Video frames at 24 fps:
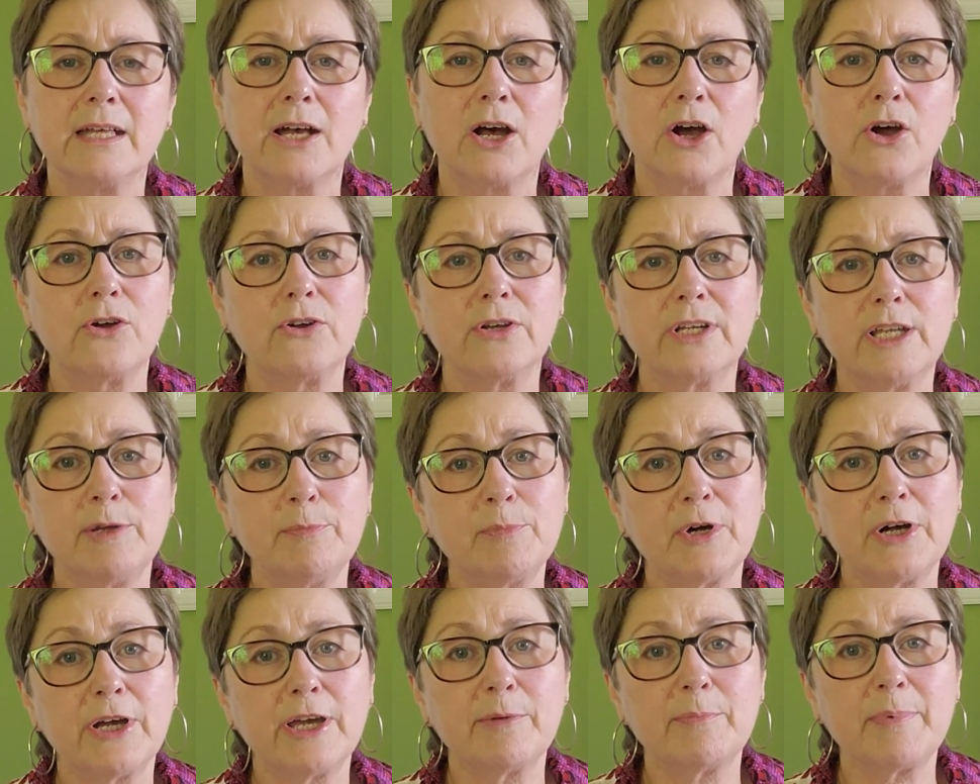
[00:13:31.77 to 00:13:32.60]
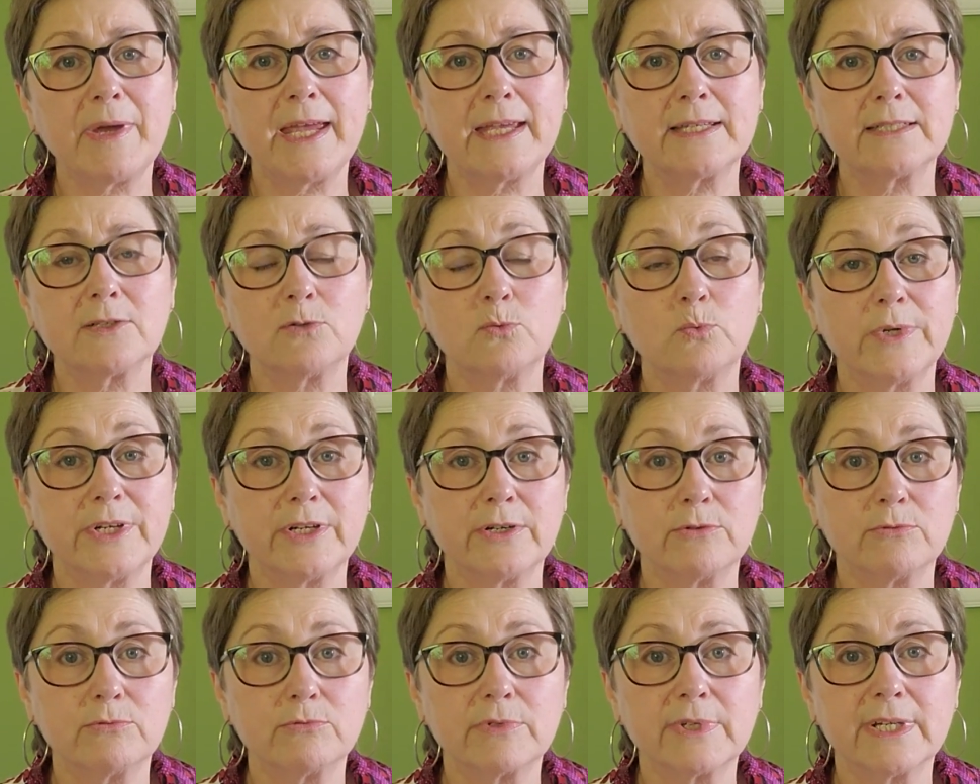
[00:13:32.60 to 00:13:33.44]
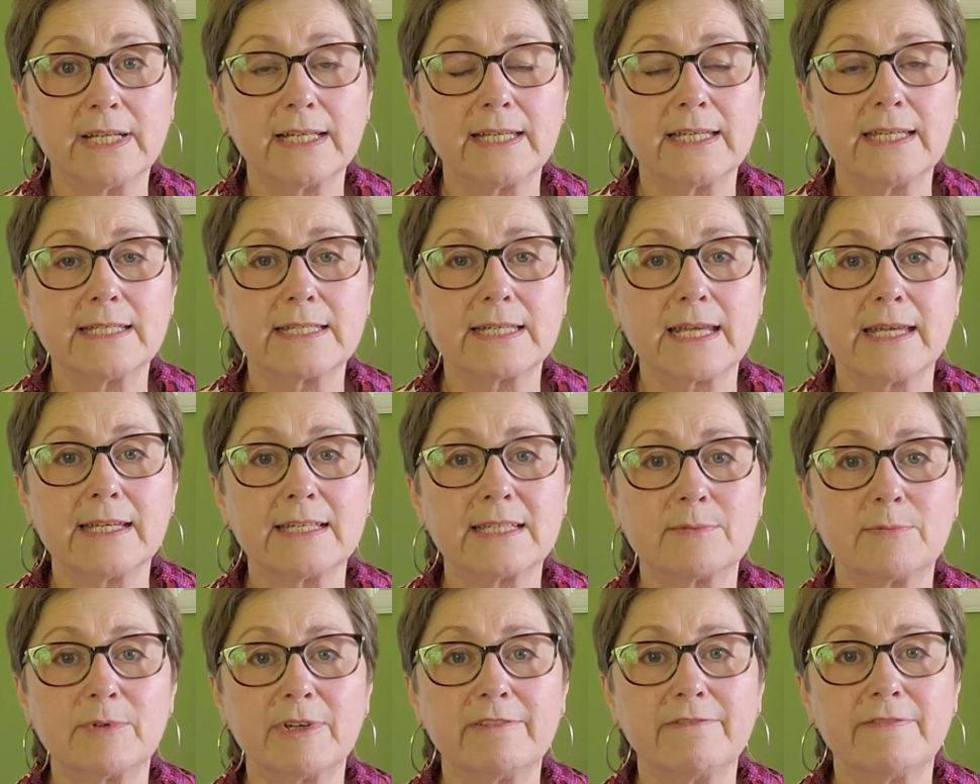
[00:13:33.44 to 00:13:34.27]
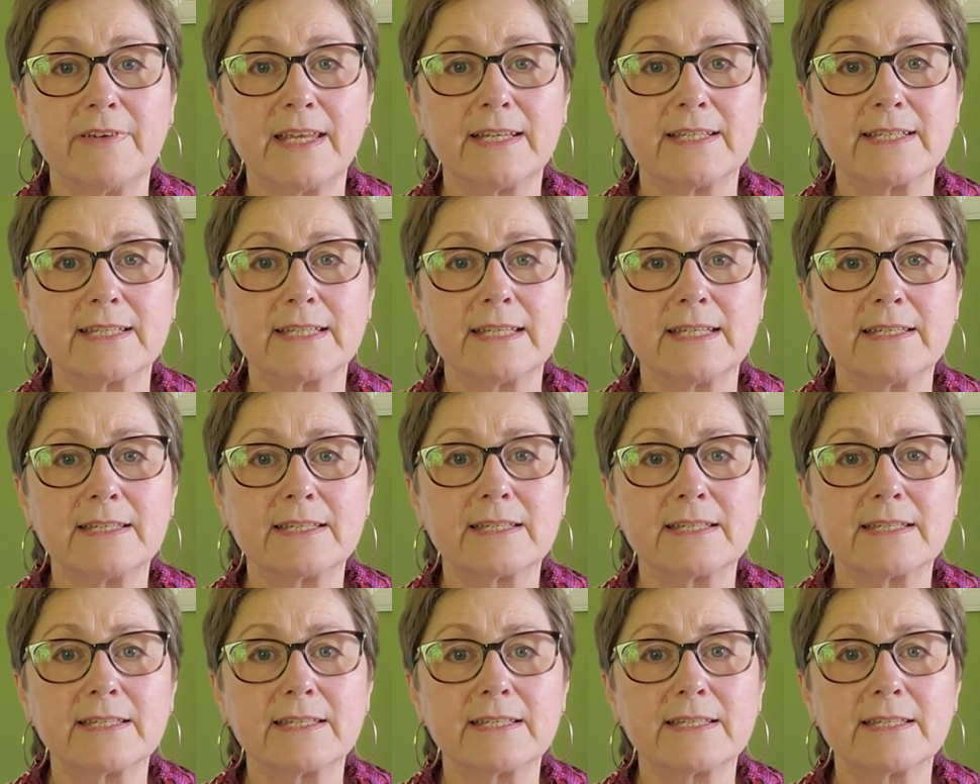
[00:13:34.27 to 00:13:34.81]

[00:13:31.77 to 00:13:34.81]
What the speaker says: only buy a pattern when it really takes my fancy.